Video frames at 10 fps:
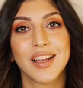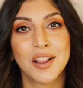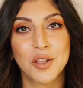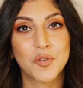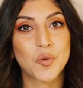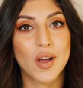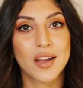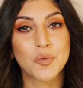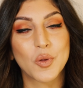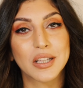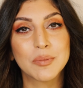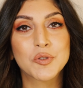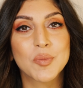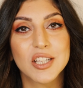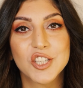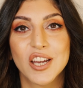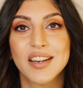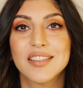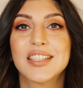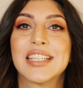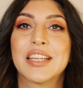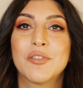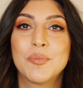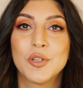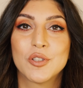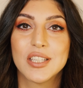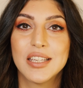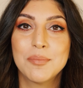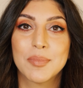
Hello everyone, welcome to my channel Seek for Beauty.